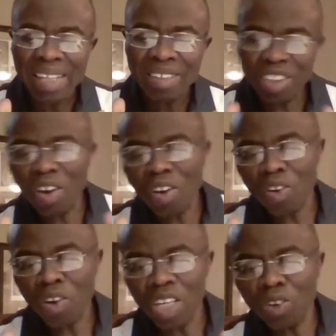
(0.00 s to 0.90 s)
Second
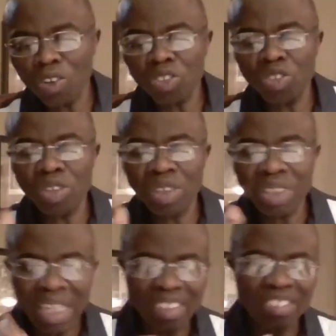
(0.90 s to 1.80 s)
Chronicles
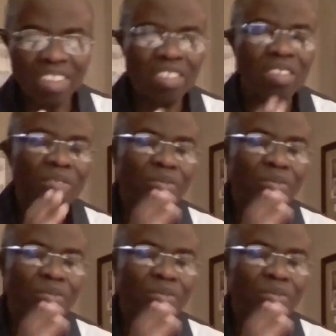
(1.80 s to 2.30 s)
thirty-six,